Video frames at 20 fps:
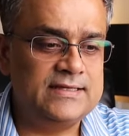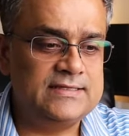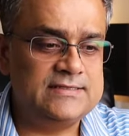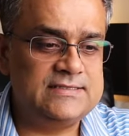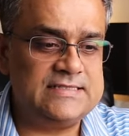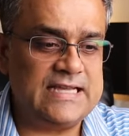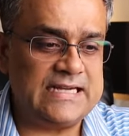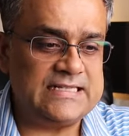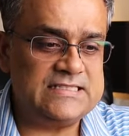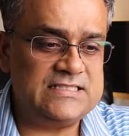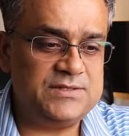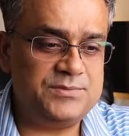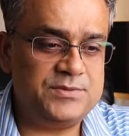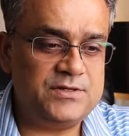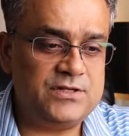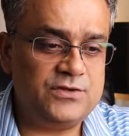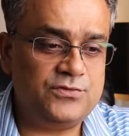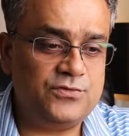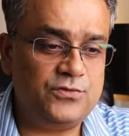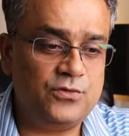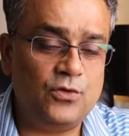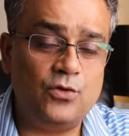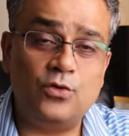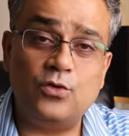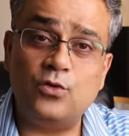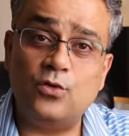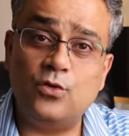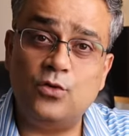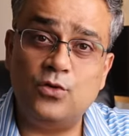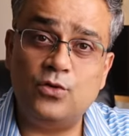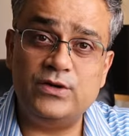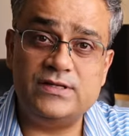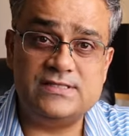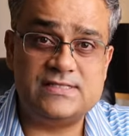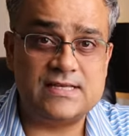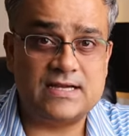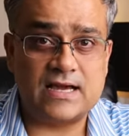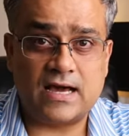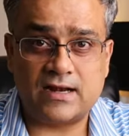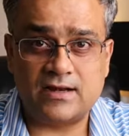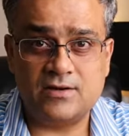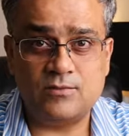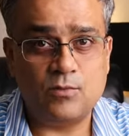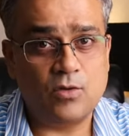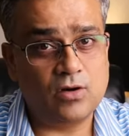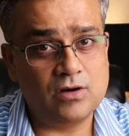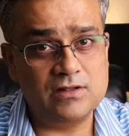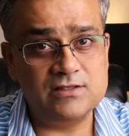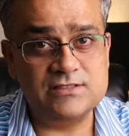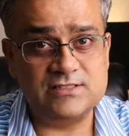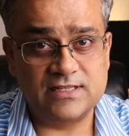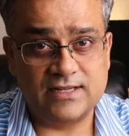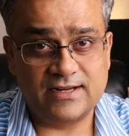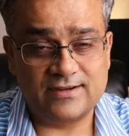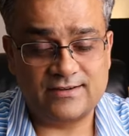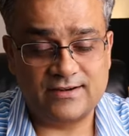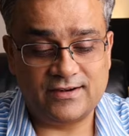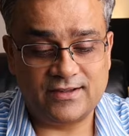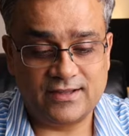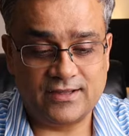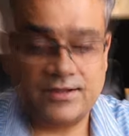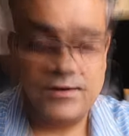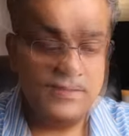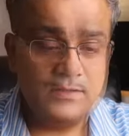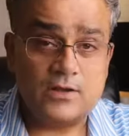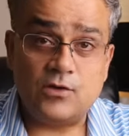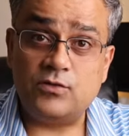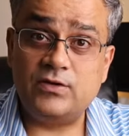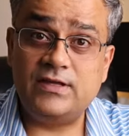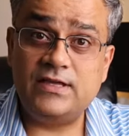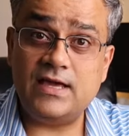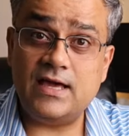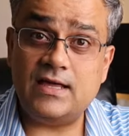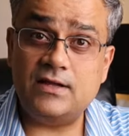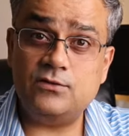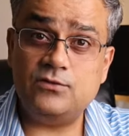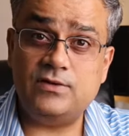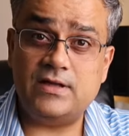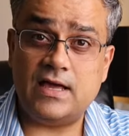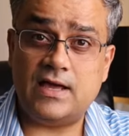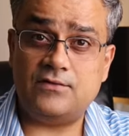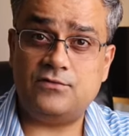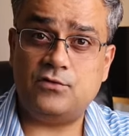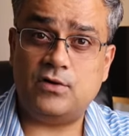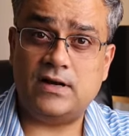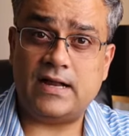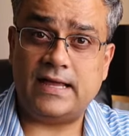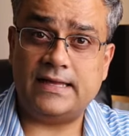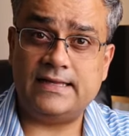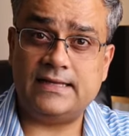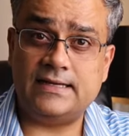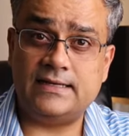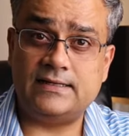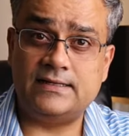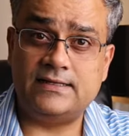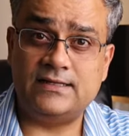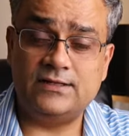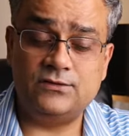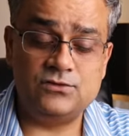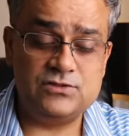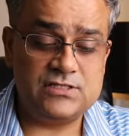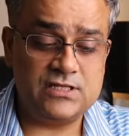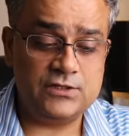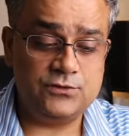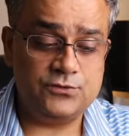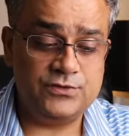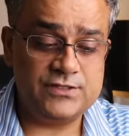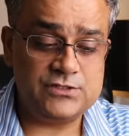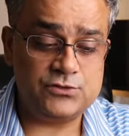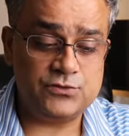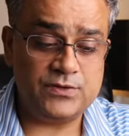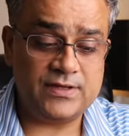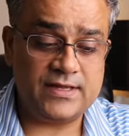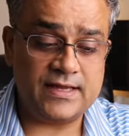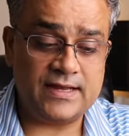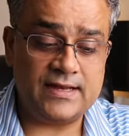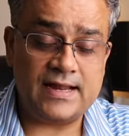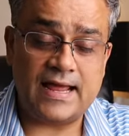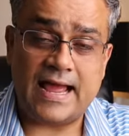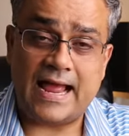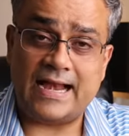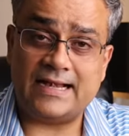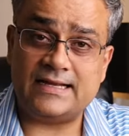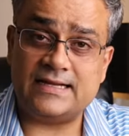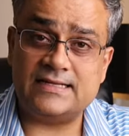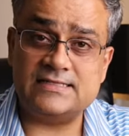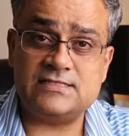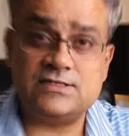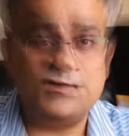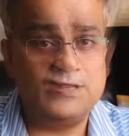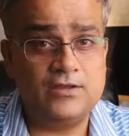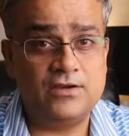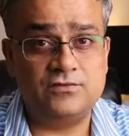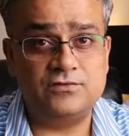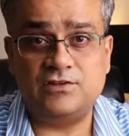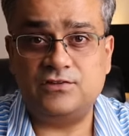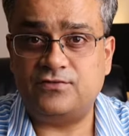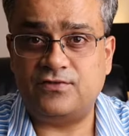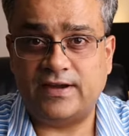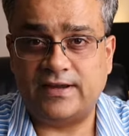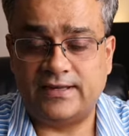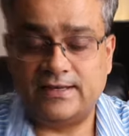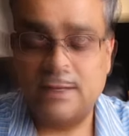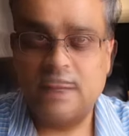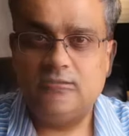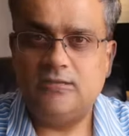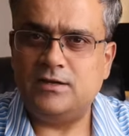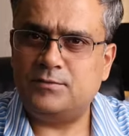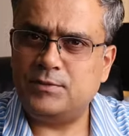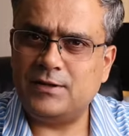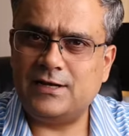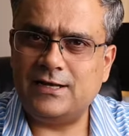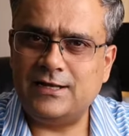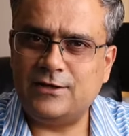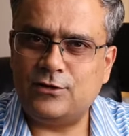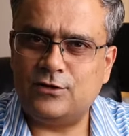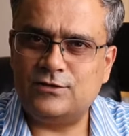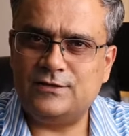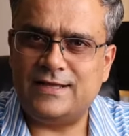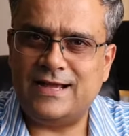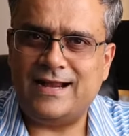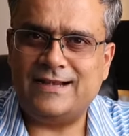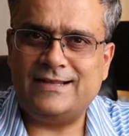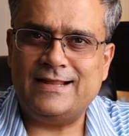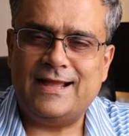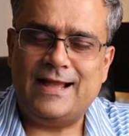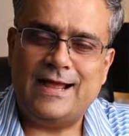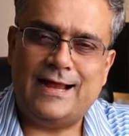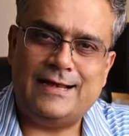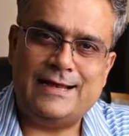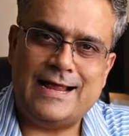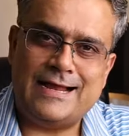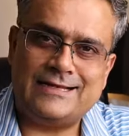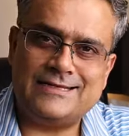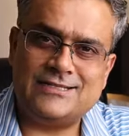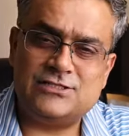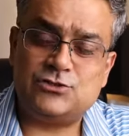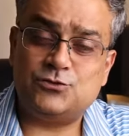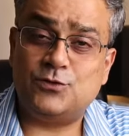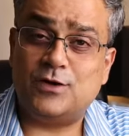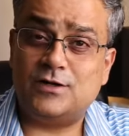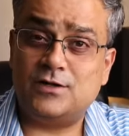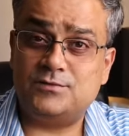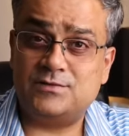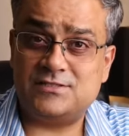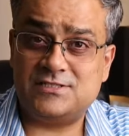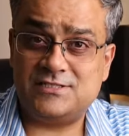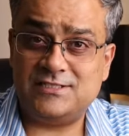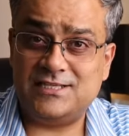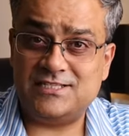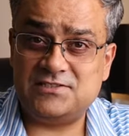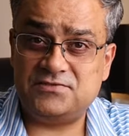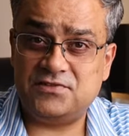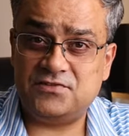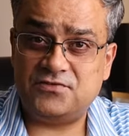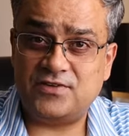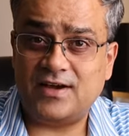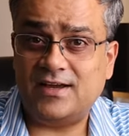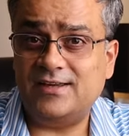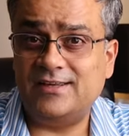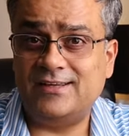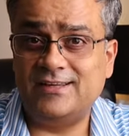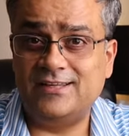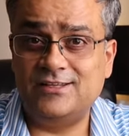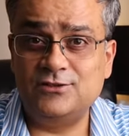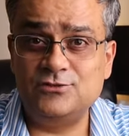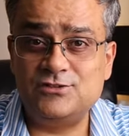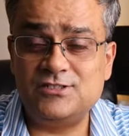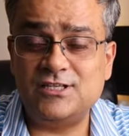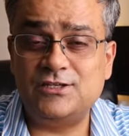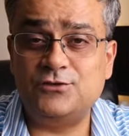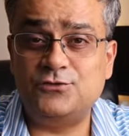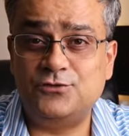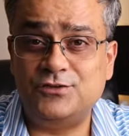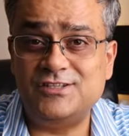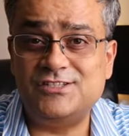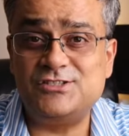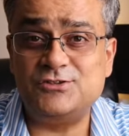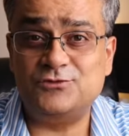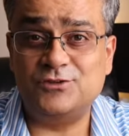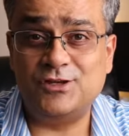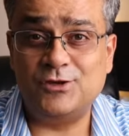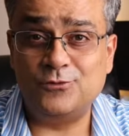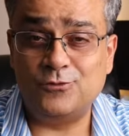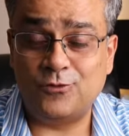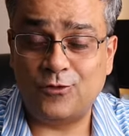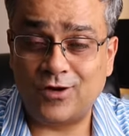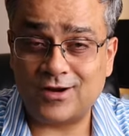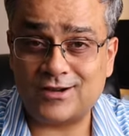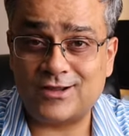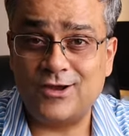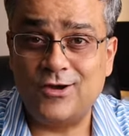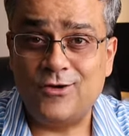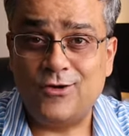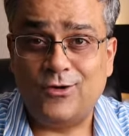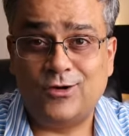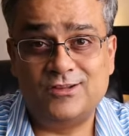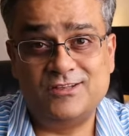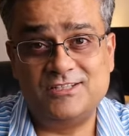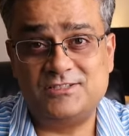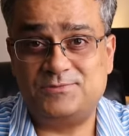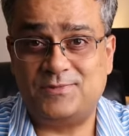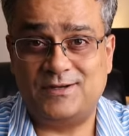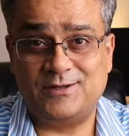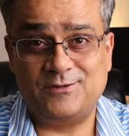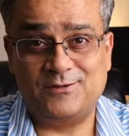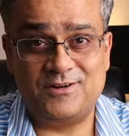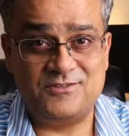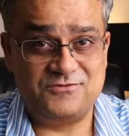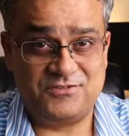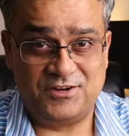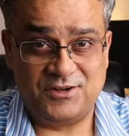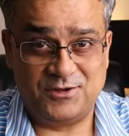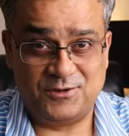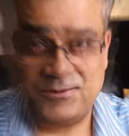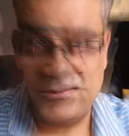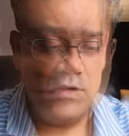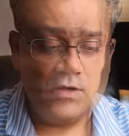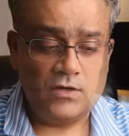ChatGPT-4o is the current model selected here. Now, here we have one icon using which we can attach any of the file. Let me click on that and attach one of the CSV file using which we'll work on this particular video.